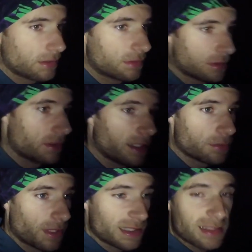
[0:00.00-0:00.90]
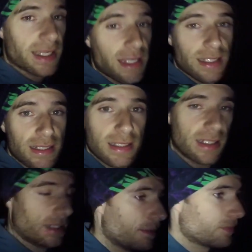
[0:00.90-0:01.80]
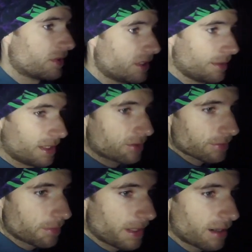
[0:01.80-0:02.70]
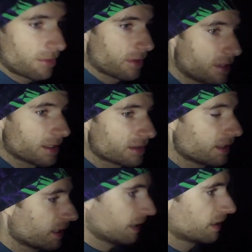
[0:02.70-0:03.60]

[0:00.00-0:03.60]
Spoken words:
so today's Wednesday, determined to have a better run than yesterday.